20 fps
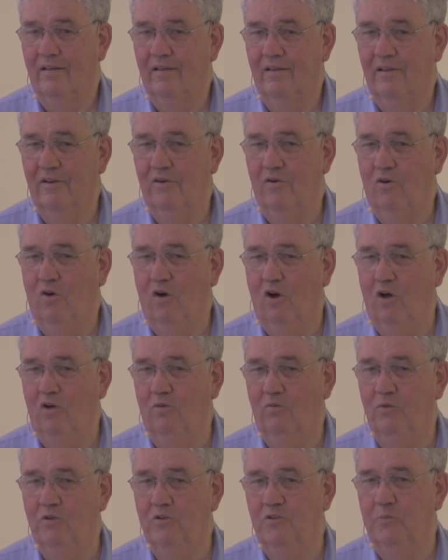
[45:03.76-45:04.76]
it
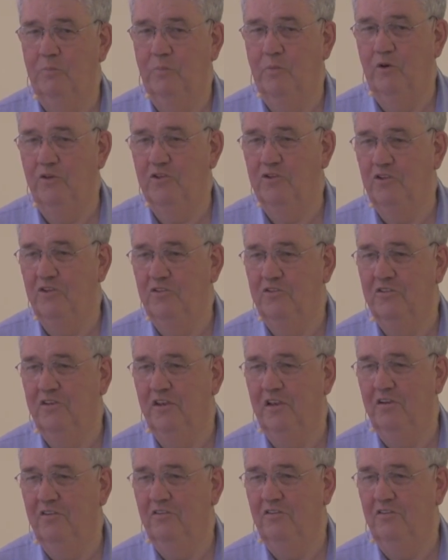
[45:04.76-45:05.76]
always pushes
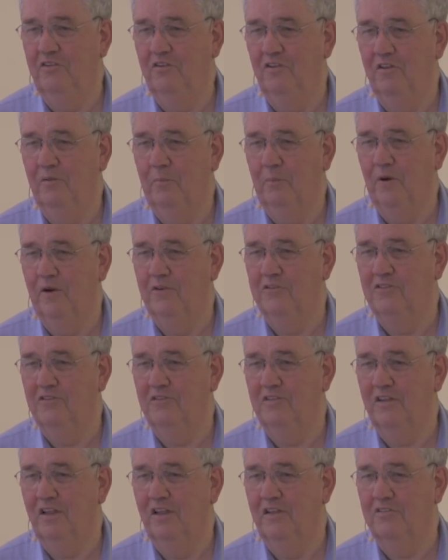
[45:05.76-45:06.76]
into the
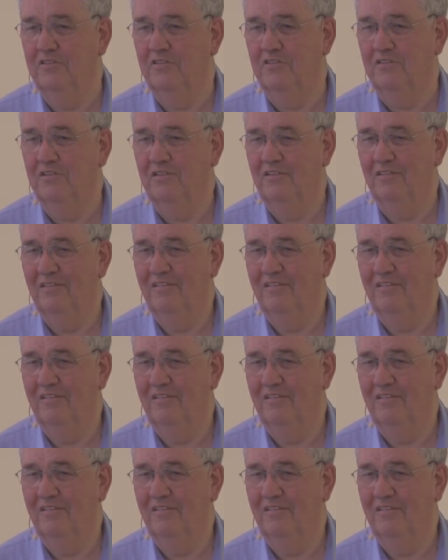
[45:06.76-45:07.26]
present tense.